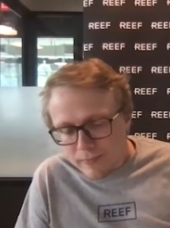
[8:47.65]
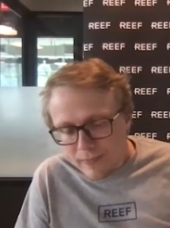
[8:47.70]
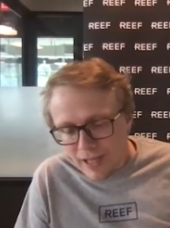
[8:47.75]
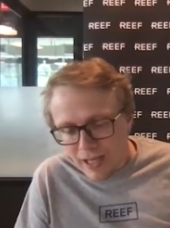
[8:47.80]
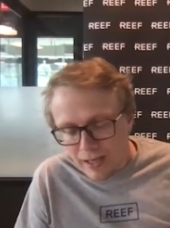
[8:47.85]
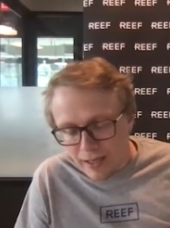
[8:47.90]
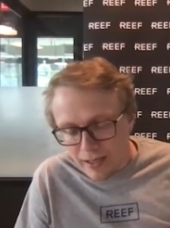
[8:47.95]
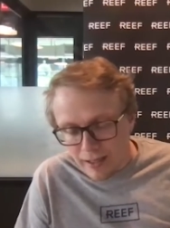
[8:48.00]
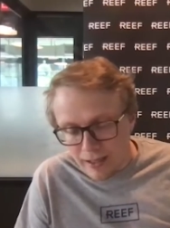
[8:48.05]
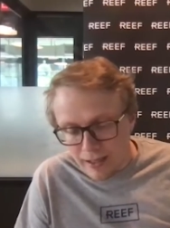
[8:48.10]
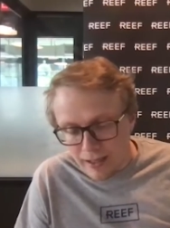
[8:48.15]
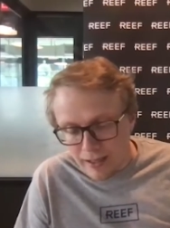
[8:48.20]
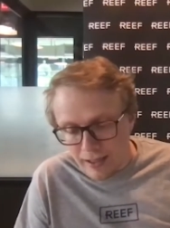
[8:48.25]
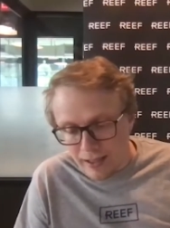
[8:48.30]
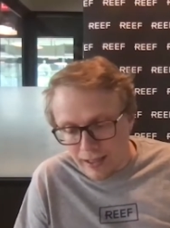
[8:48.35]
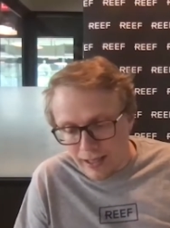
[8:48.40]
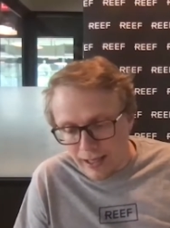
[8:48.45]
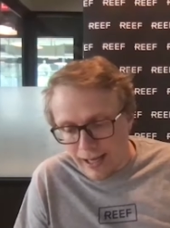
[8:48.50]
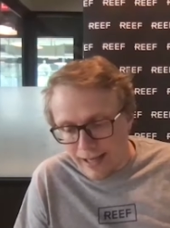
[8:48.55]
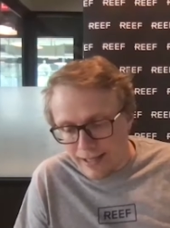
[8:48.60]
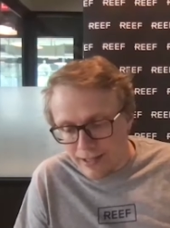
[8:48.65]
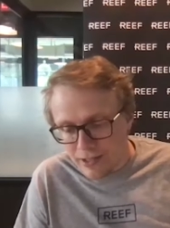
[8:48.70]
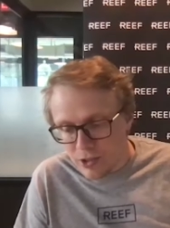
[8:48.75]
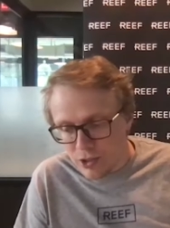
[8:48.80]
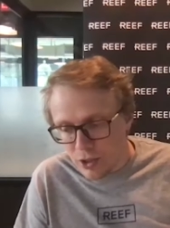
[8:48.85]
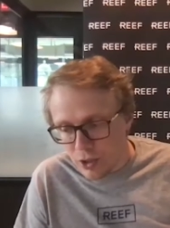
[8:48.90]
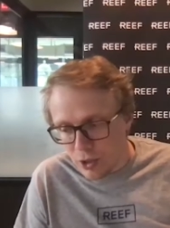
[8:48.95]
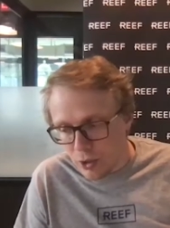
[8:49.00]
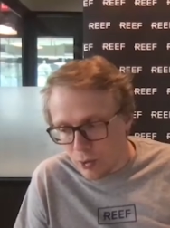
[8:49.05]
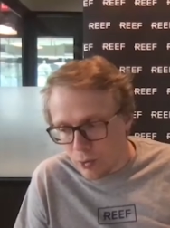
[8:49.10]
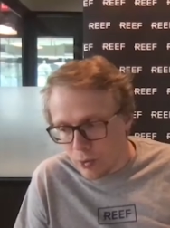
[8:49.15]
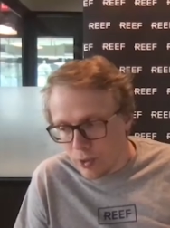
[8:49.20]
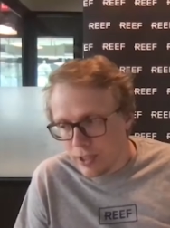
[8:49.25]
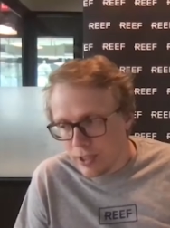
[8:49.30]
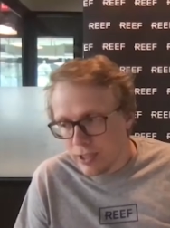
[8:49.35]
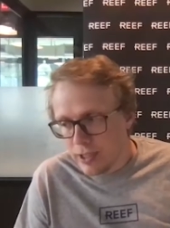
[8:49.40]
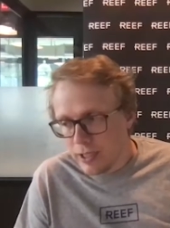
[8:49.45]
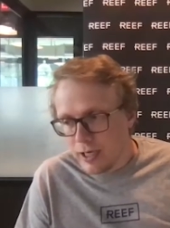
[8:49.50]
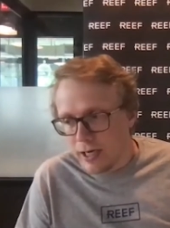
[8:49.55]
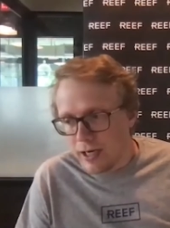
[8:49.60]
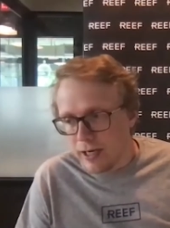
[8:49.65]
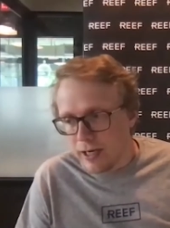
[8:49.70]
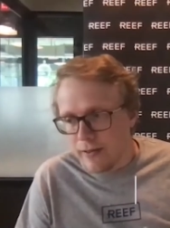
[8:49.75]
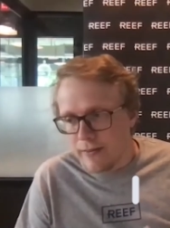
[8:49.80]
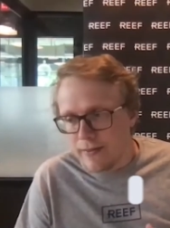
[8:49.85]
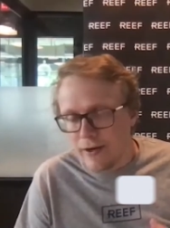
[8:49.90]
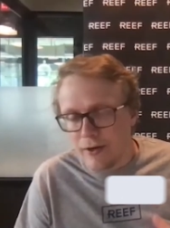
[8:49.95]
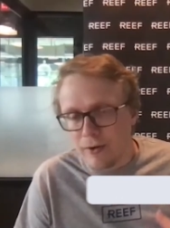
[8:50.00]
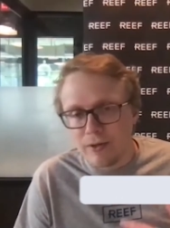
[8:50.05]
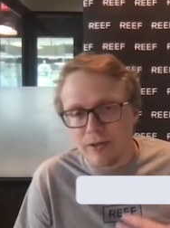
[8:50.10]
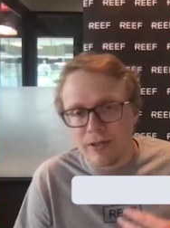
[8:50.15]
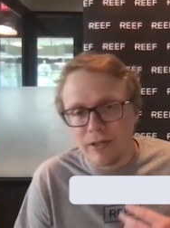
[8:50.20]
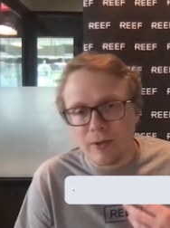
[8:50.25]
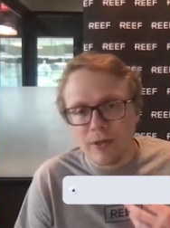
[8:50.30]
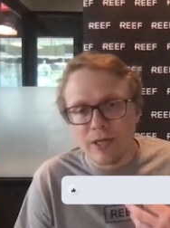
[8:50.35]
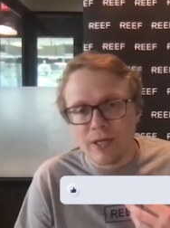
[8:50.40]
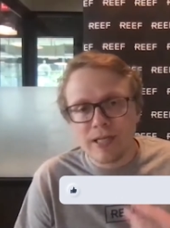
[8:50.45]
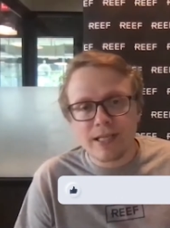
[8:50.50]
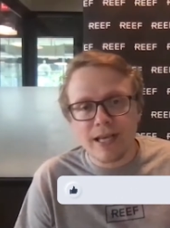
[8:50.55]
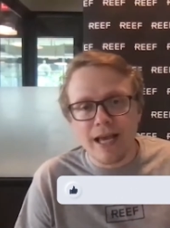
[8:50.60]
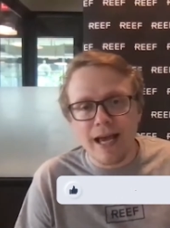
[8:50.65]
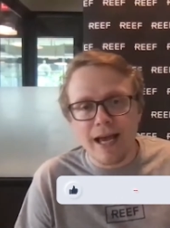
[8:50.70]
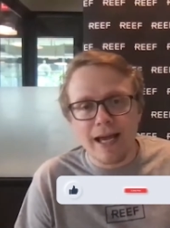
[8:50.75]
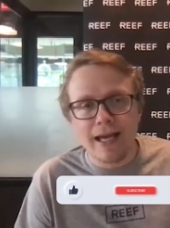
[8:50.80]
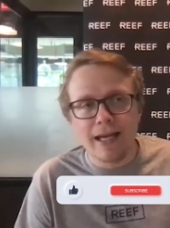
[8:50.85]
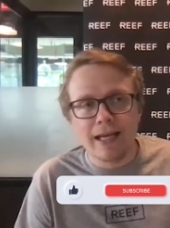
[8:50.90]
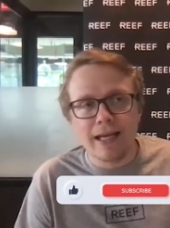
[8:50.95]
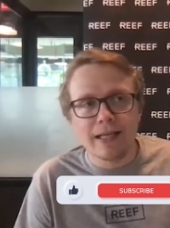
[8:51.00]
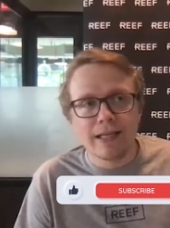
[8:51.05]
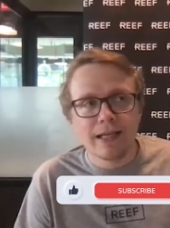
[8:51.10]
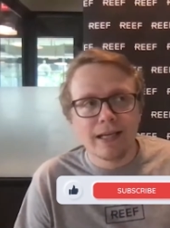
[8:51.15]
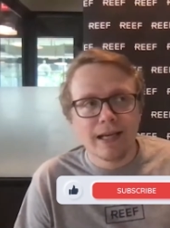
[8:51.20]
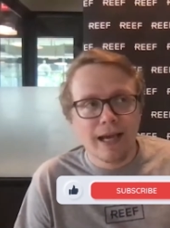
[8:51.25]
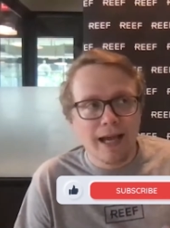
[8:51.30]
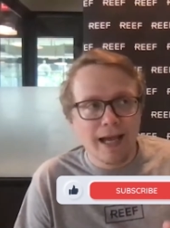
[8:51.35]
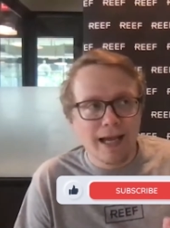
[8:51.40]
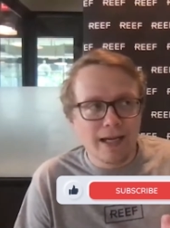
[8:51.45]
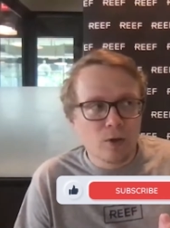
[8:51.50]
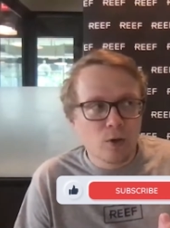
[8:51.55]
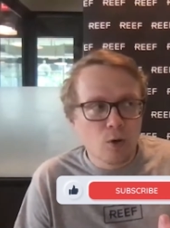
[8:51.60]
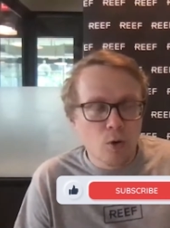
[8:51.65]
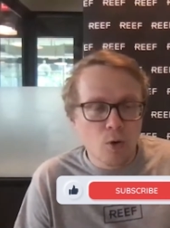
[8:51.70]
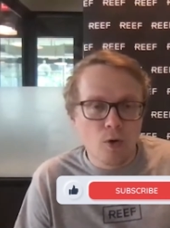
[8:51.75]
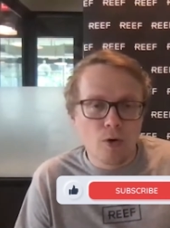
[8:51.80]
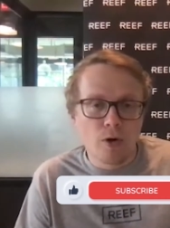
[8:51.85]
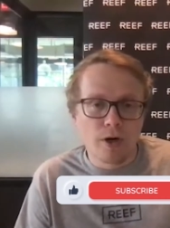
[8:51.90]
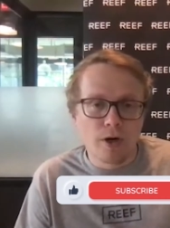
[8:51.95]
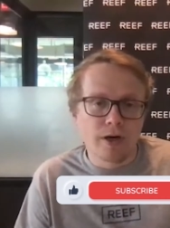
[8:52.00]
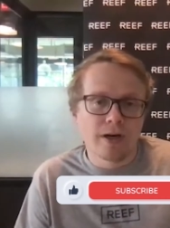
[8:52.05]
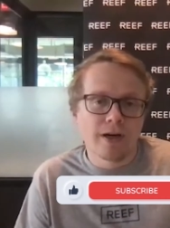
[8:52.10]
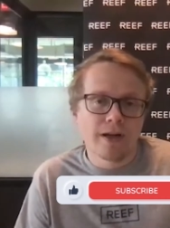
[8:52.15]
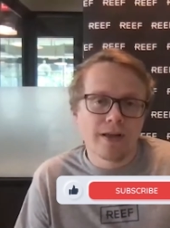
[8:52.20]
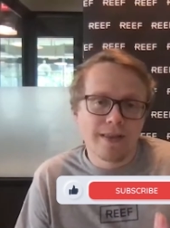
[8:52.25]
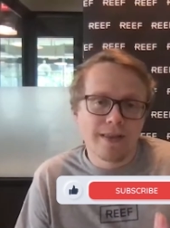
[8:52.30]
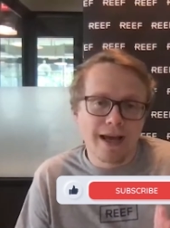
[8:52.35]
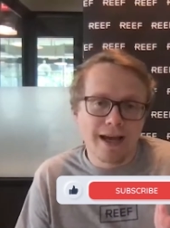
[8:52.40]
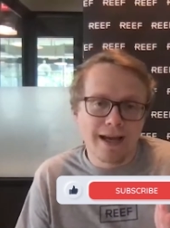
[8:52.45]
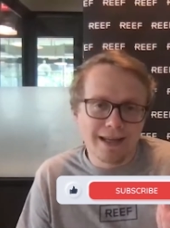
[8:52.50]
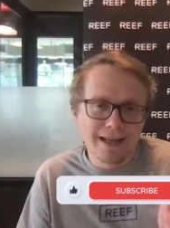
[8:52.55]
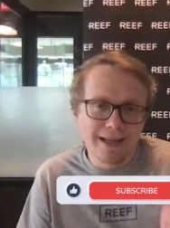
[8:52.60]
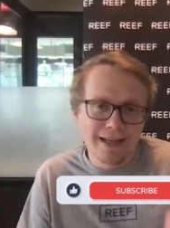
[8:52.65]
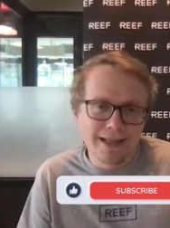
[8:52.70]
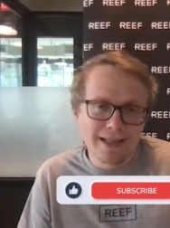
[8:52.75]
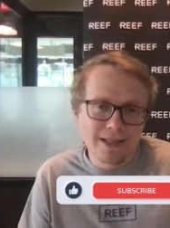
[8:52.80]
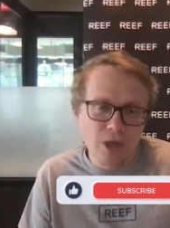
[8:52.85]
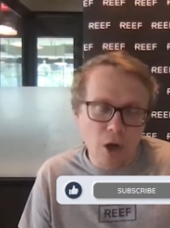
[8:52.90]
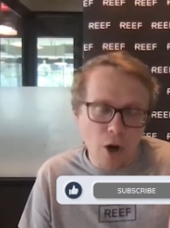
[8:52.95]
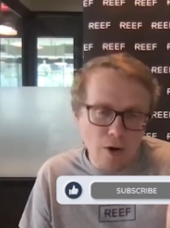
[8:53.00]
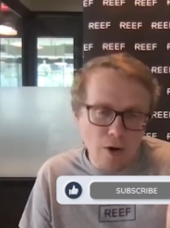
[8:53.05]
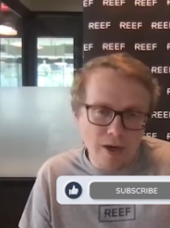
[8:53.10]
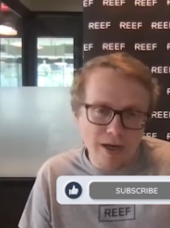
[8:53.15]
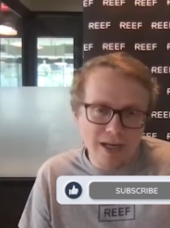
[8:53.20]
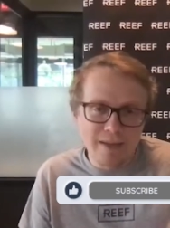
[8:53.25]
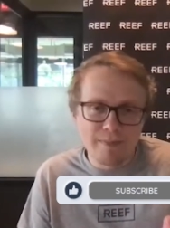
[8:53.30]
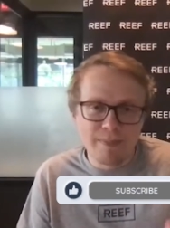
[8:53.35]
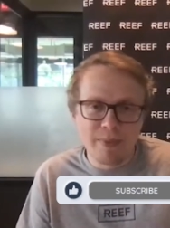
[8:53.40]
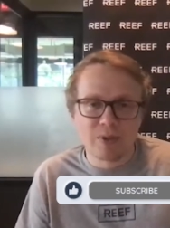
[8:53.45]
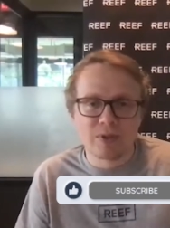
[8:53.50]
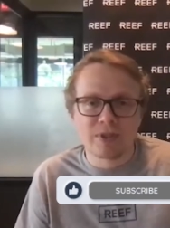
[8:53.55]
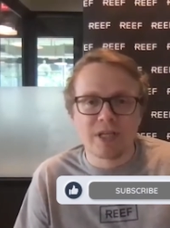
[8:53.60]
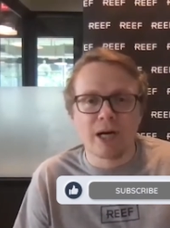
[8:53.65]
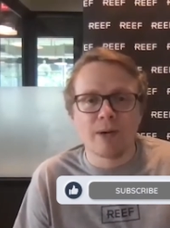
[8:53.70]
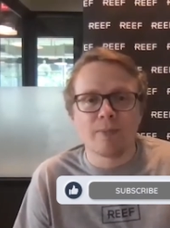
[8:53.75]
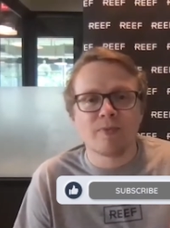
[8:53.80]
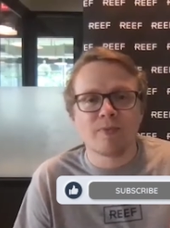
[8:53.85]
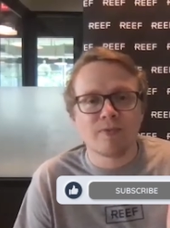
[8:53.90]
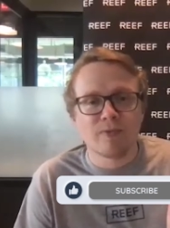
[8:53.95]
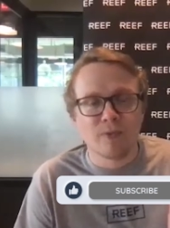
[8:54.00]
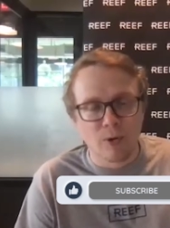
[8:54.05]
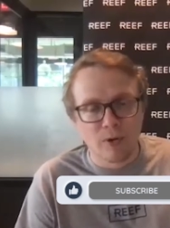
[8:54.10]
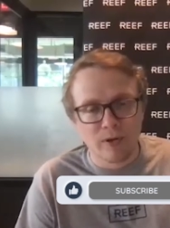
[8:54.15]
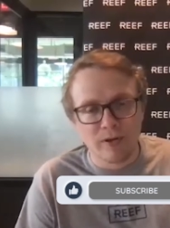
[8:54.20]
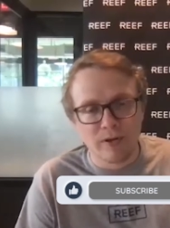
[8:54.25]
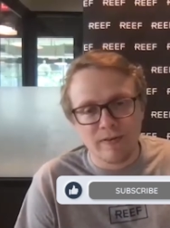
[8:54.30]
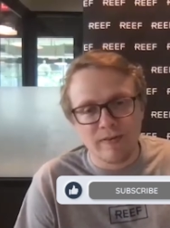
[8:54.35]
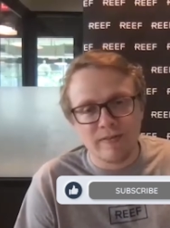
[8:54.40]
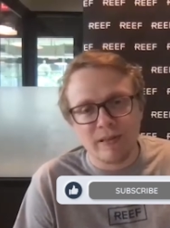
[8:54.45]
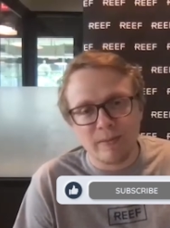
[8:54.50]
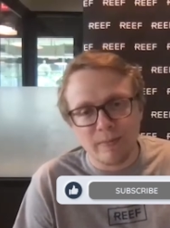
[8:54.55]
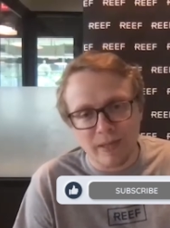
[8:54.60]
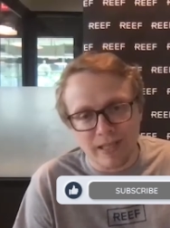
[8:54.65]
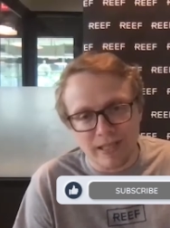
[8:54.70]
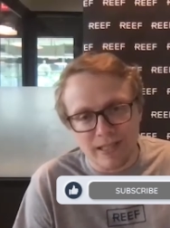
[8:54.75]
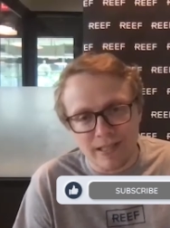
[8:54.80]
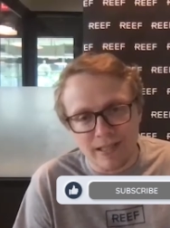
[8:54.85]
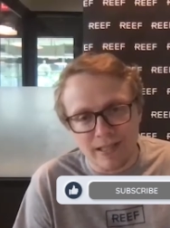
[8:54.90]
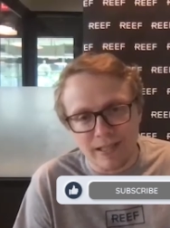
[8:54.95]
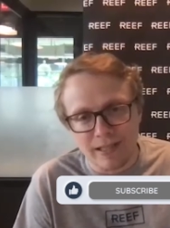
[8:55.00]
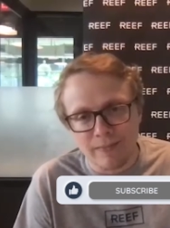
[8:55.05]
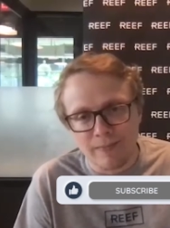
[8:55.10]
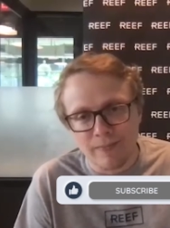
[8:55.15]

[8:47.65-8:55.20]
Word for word: uh, and so uh, there there is a a core that is already built up for the 15 minute city.